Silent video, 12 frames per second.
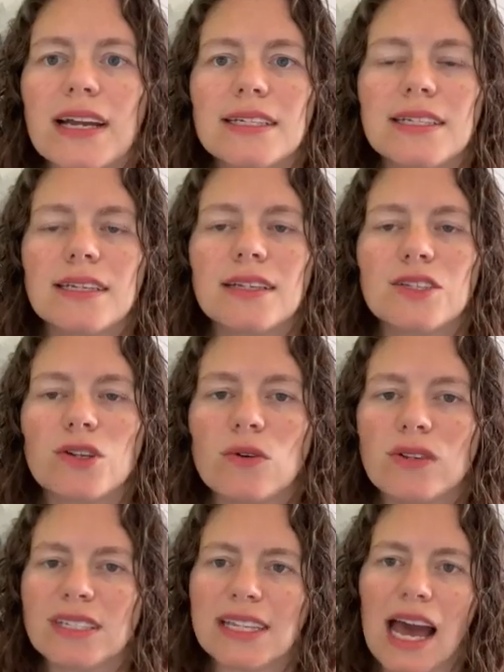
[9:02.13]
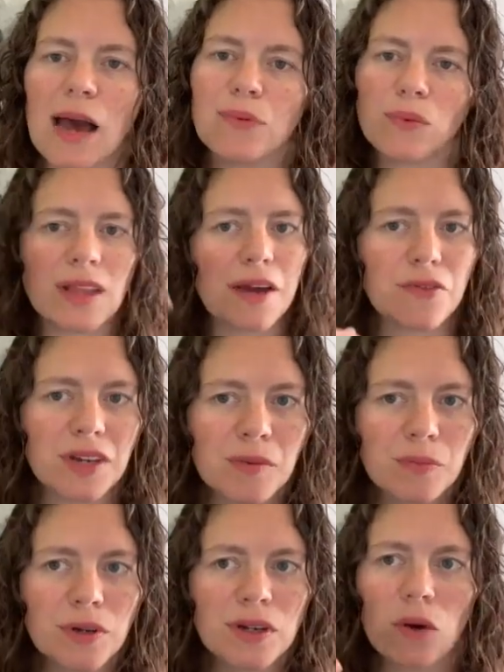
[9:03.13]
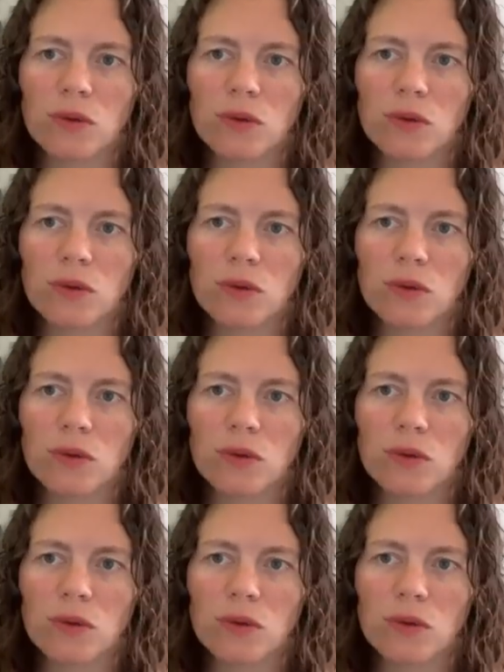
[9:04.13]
right? So does it happen with every input?